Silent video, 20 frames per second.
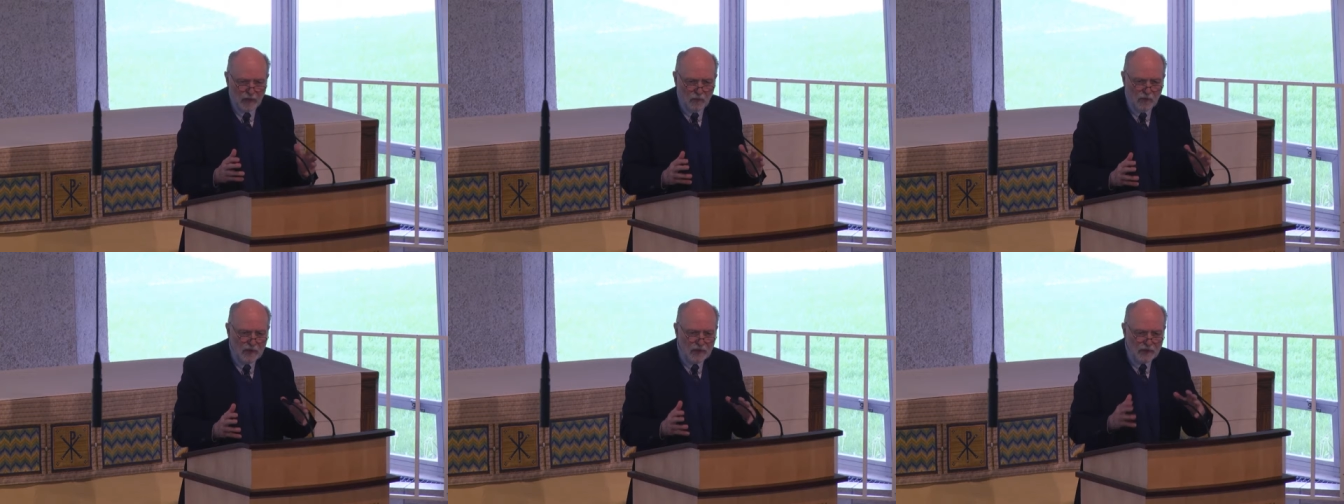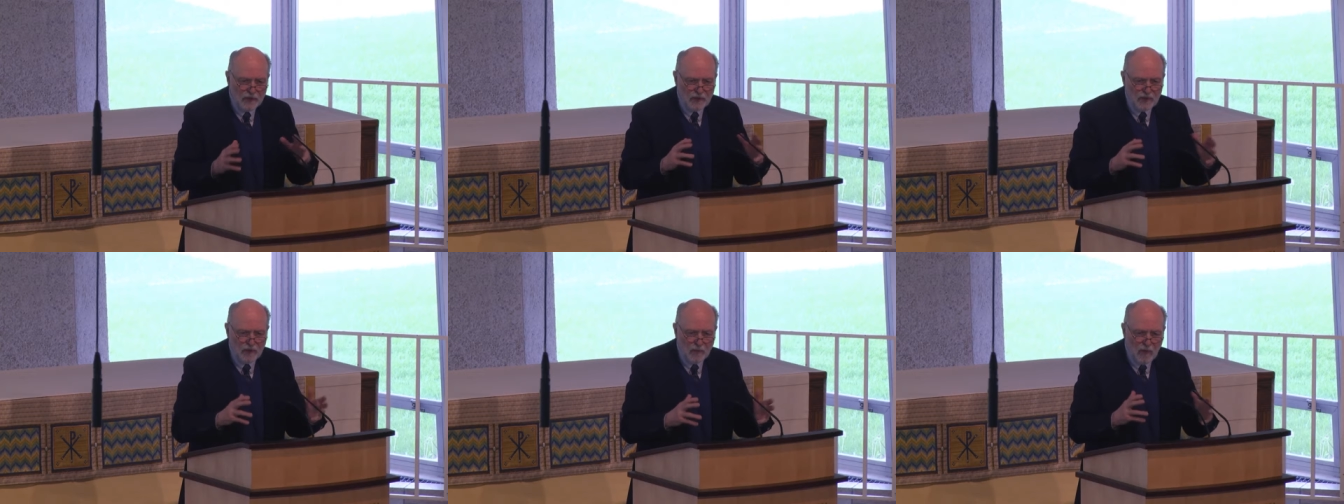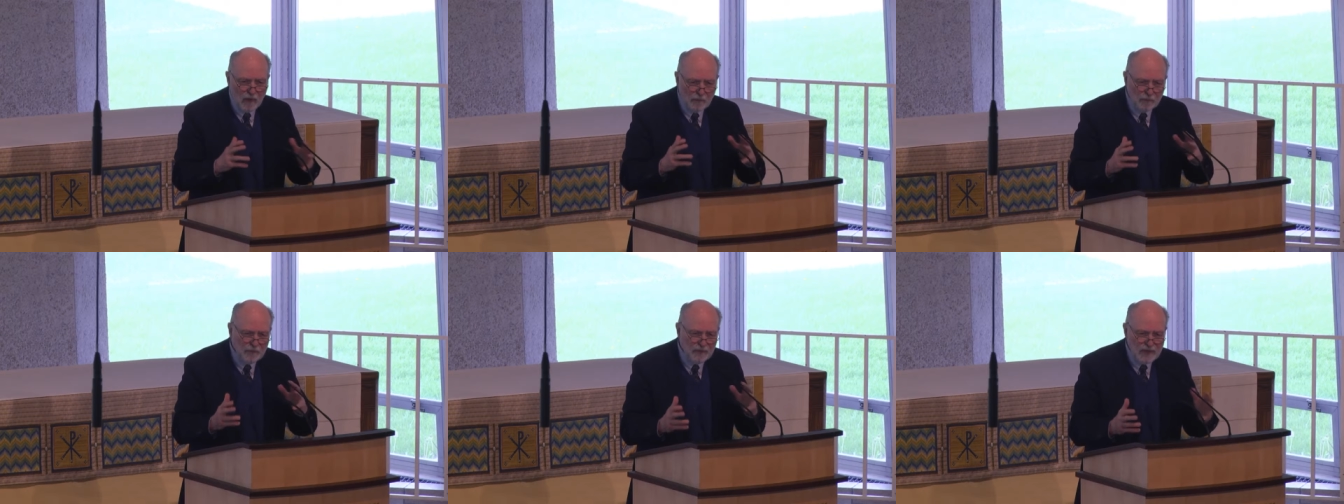Well,
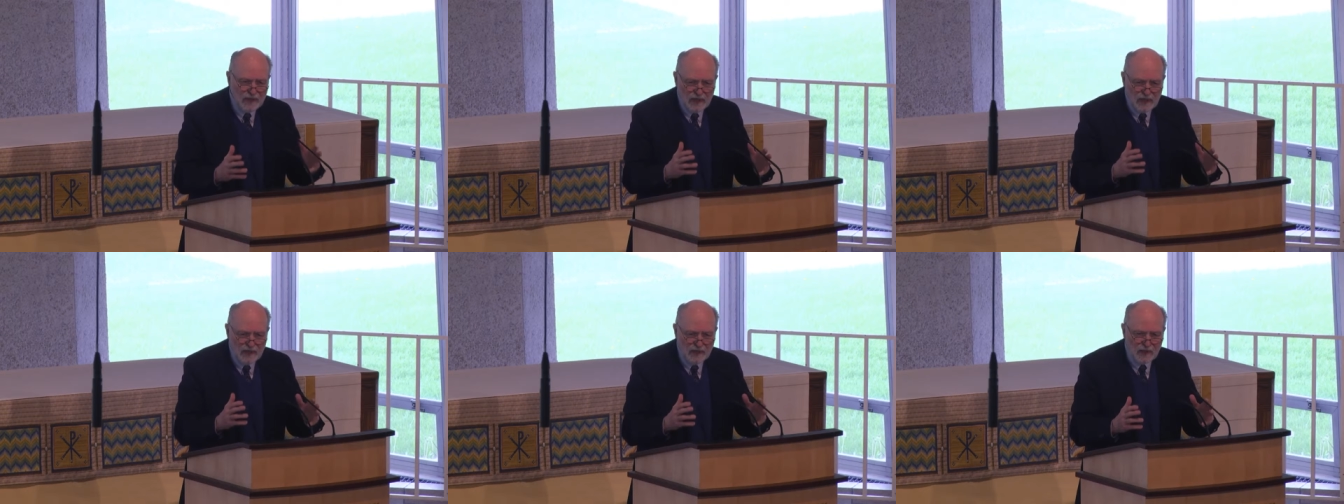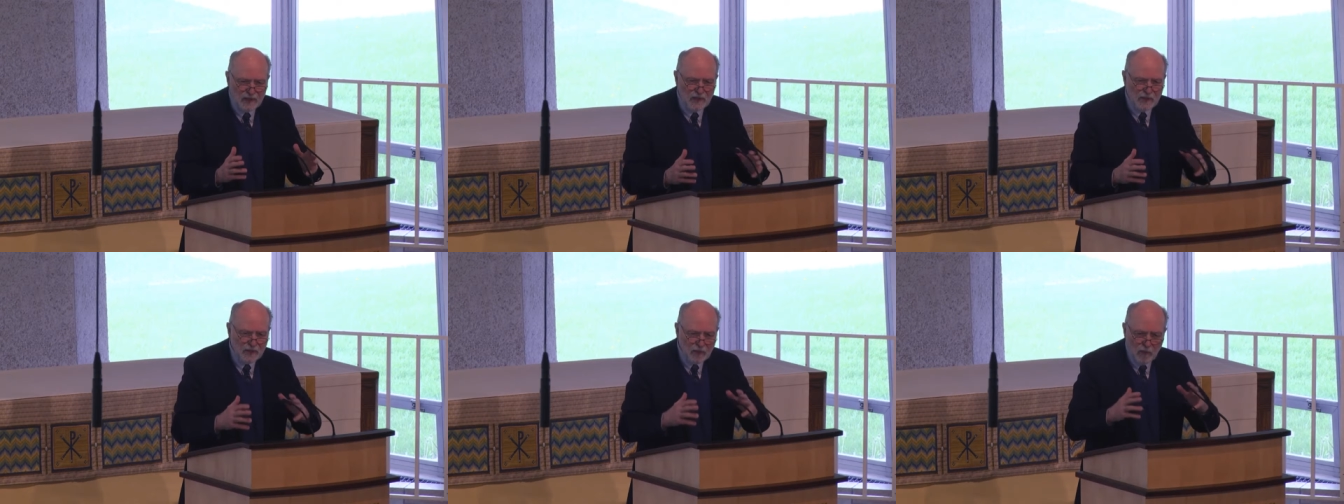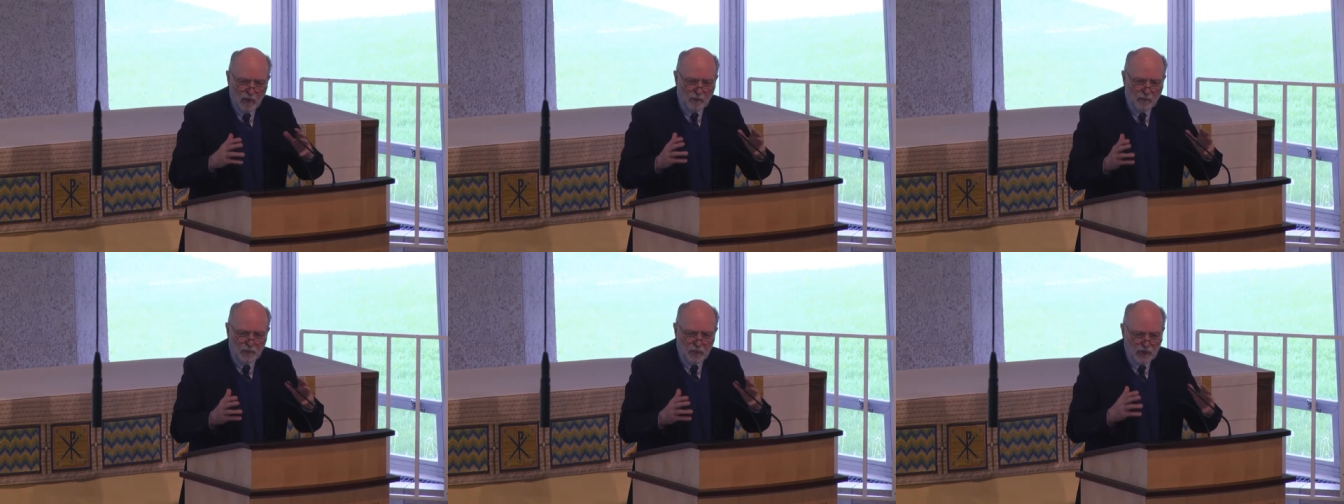some of them did it,
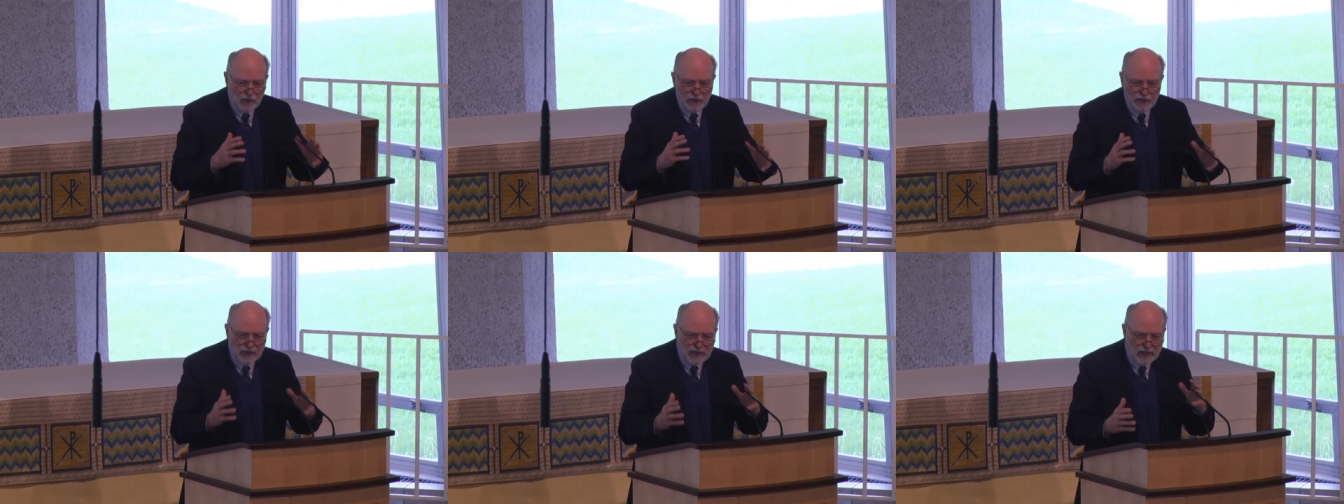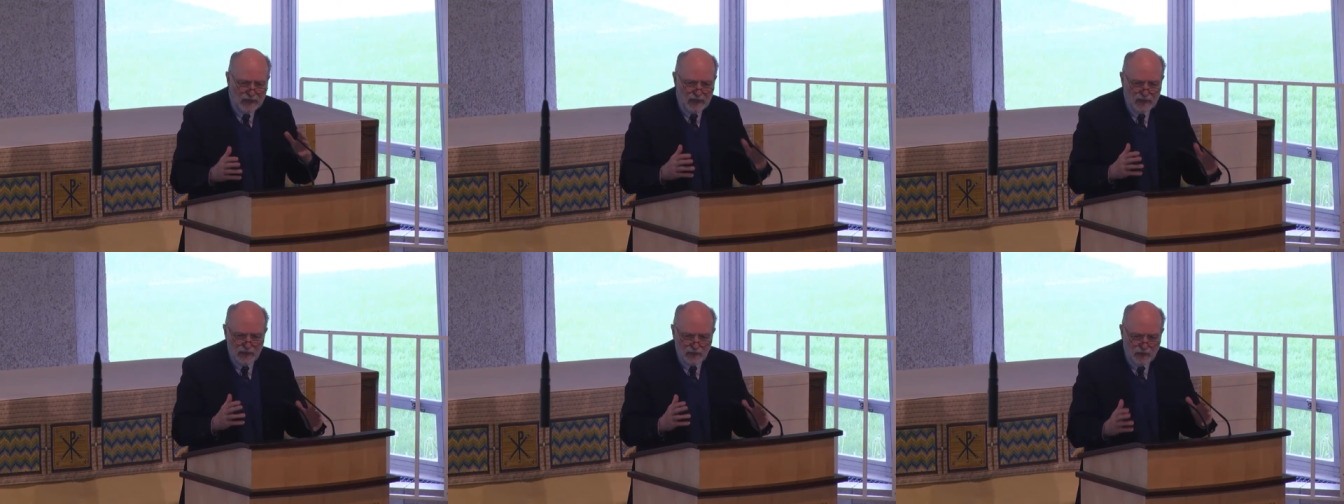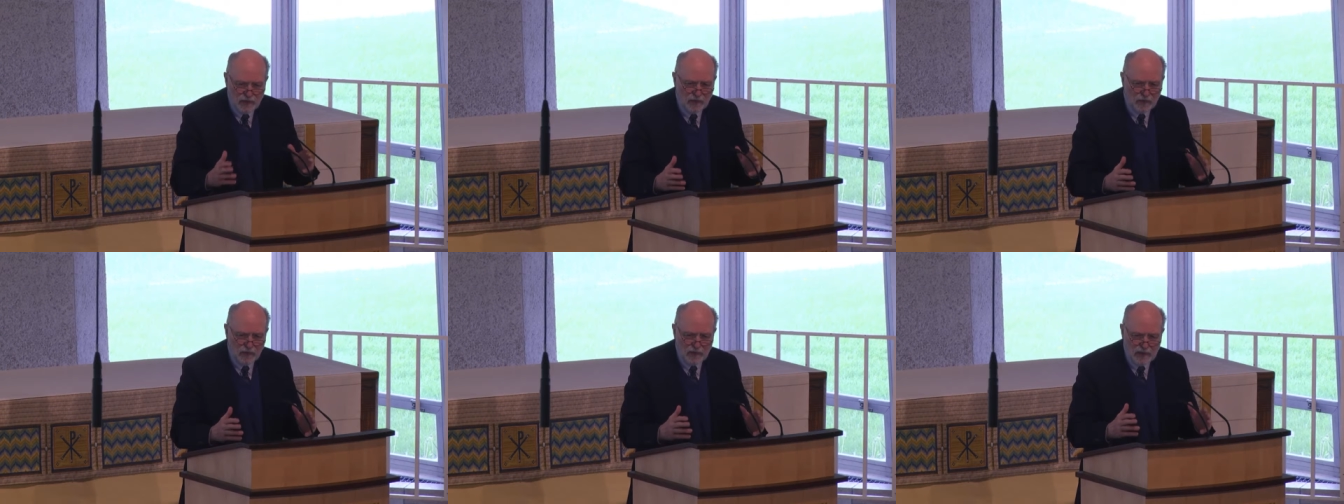some of them couldn't get
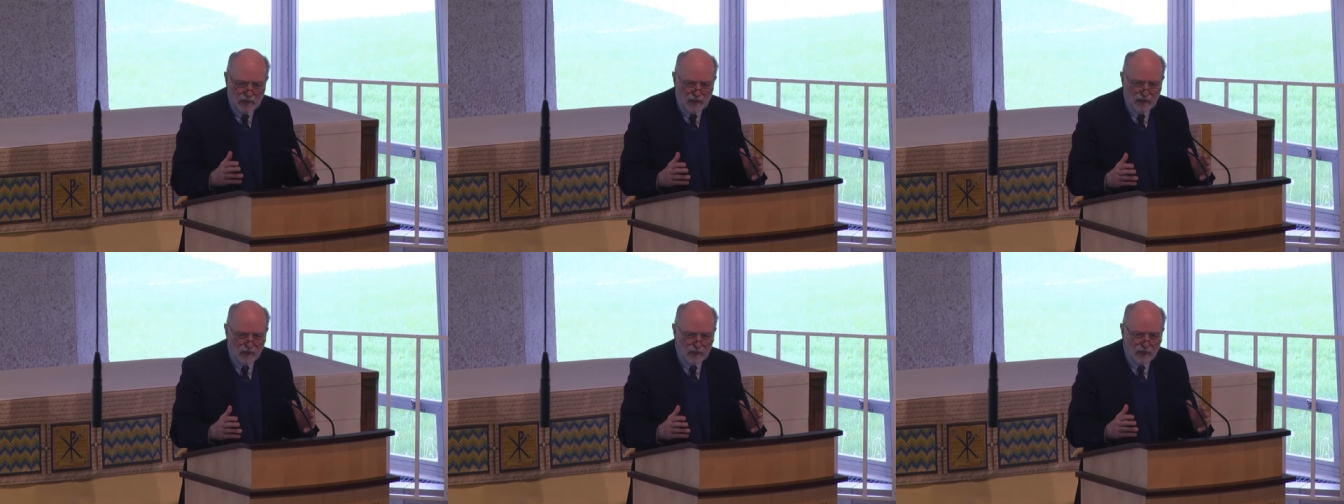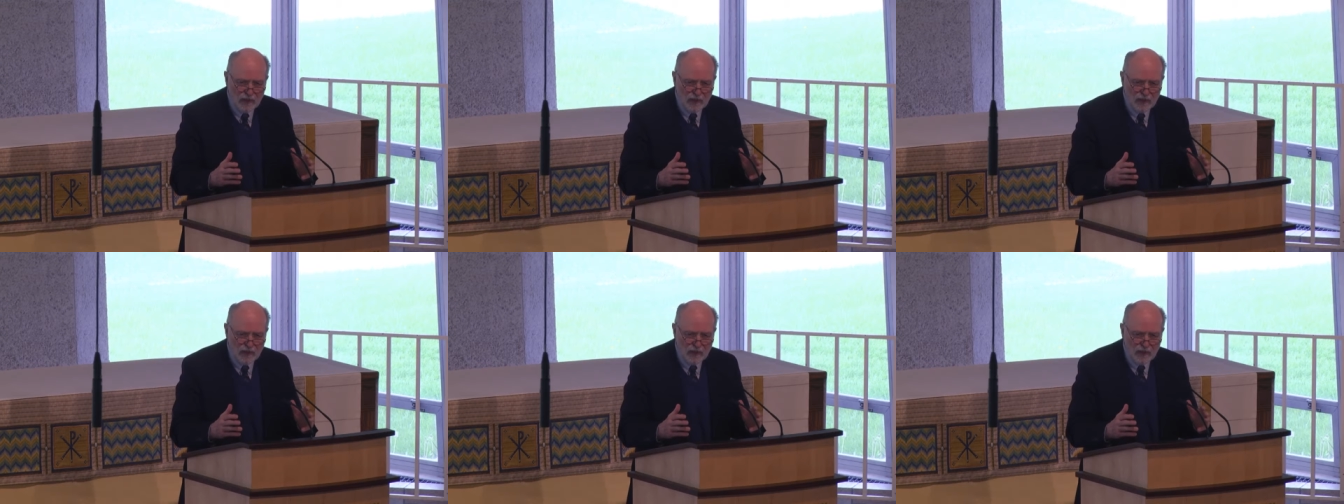into it.